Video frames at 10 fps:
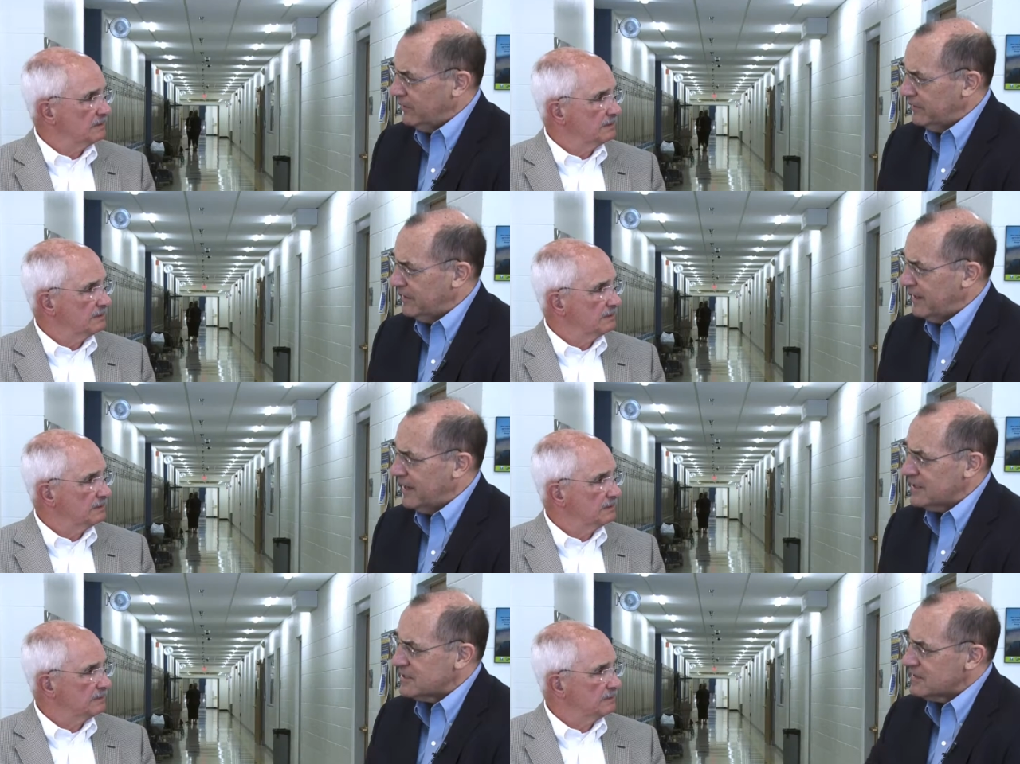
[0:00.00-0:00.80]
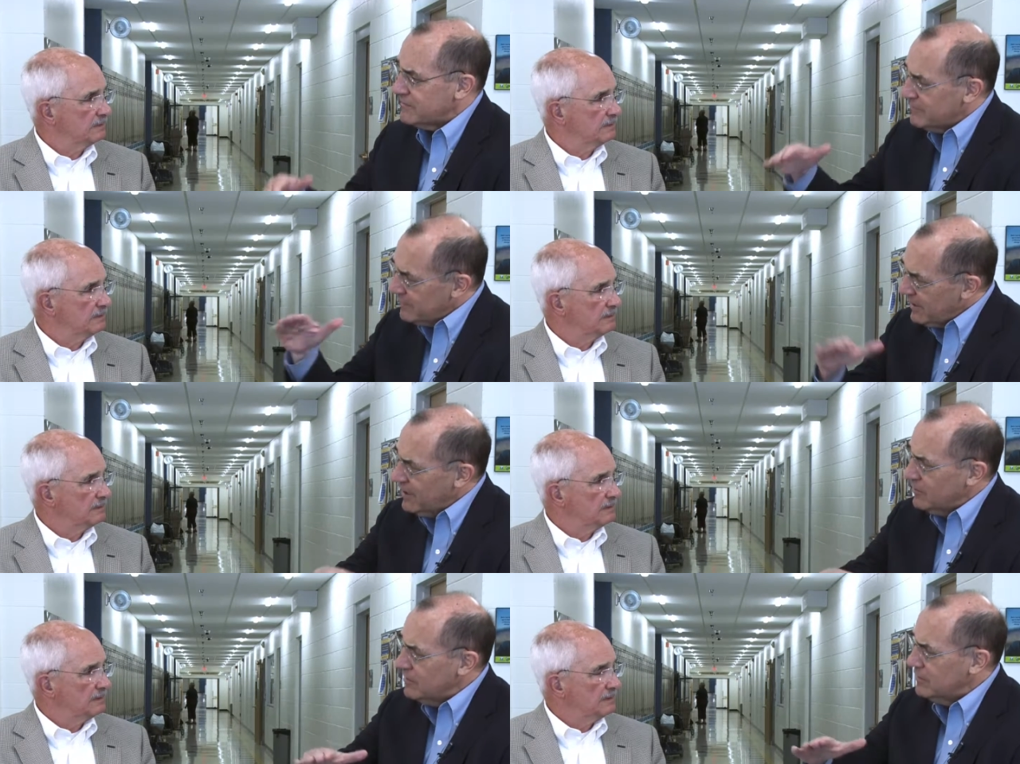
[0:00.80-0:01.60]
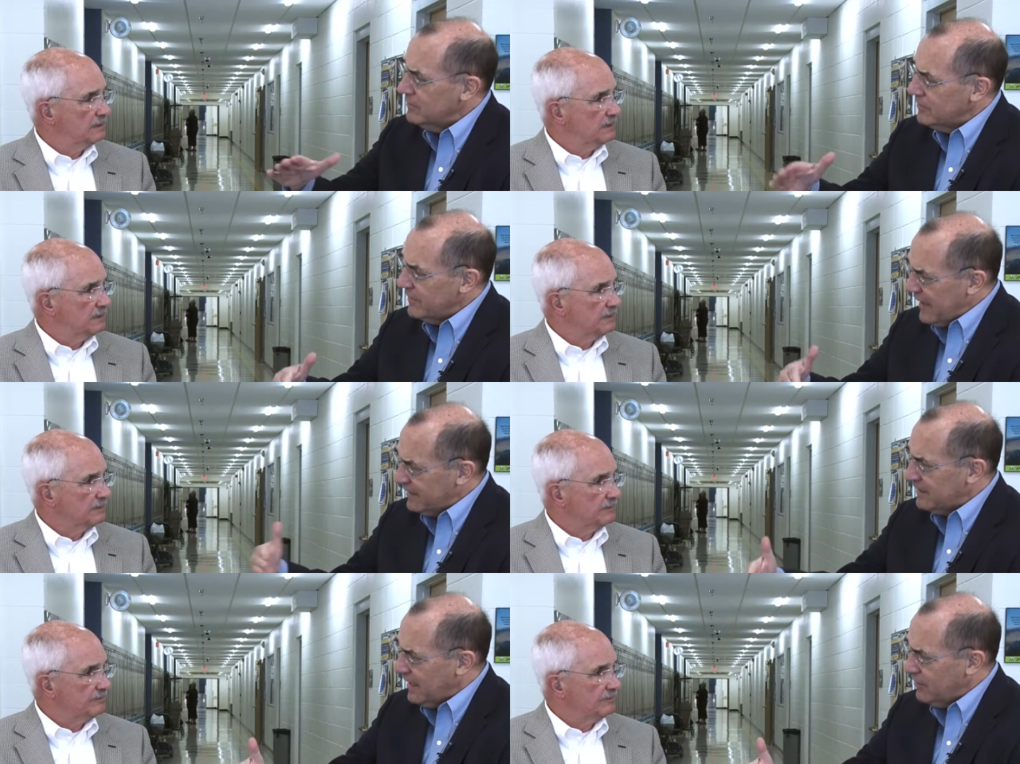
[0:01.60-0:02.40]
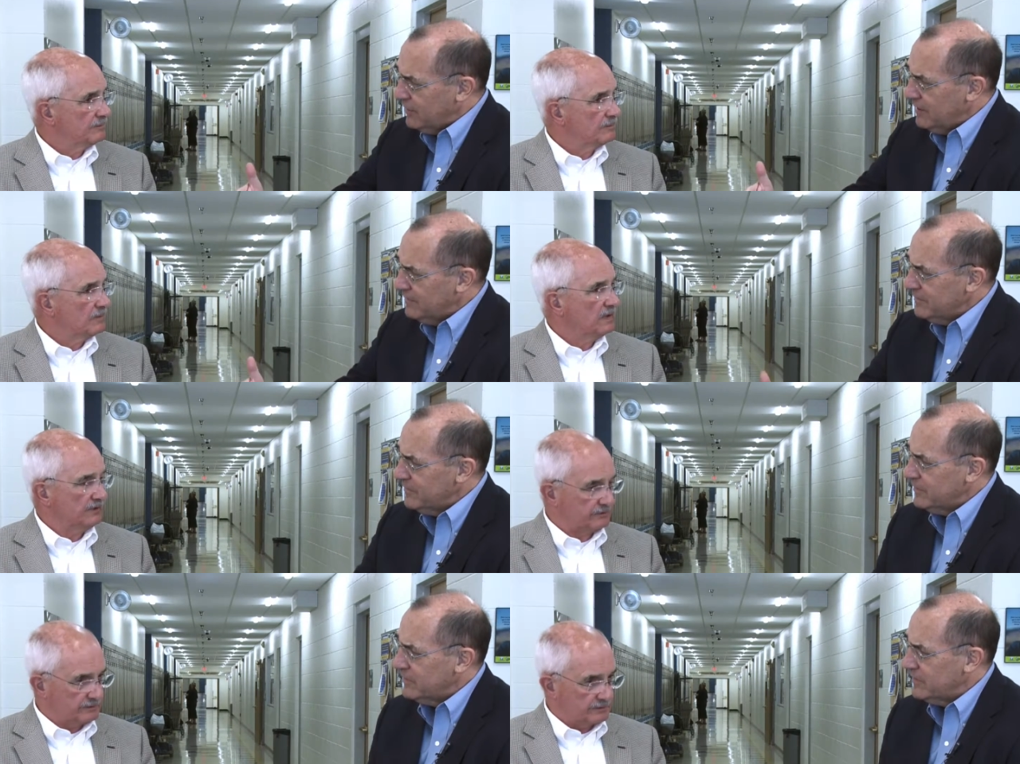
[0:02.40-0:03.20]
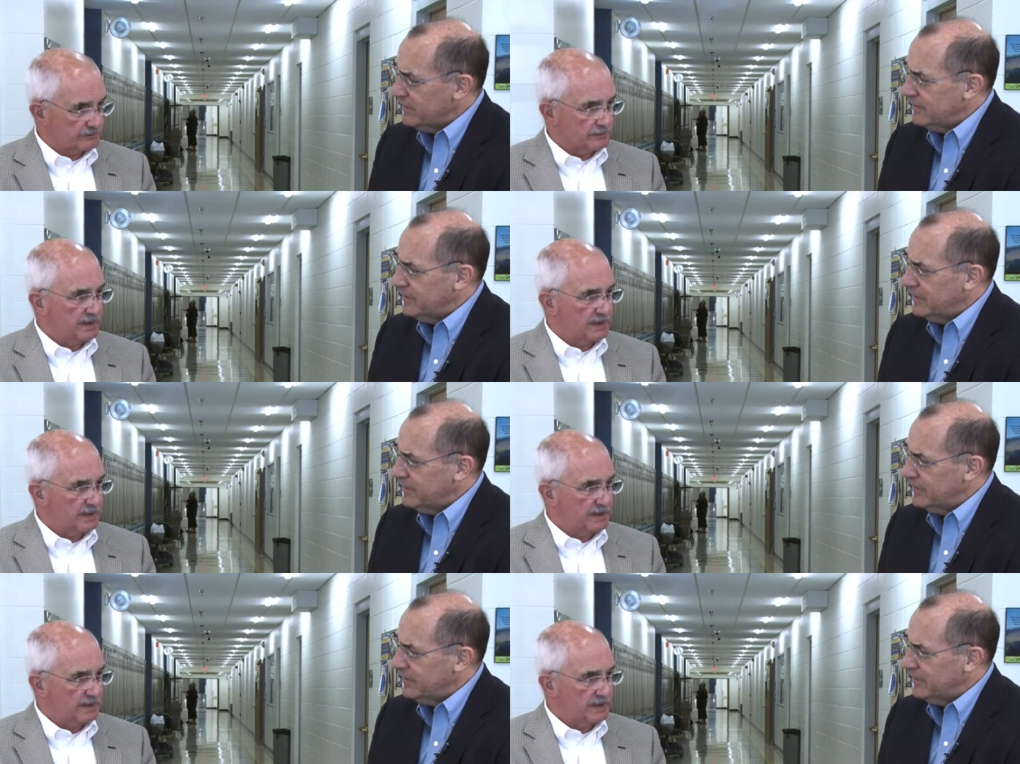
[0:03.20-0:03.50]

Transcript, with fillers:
Speaker 1: and gas in that county?
Speaker 2: Yes, there is. We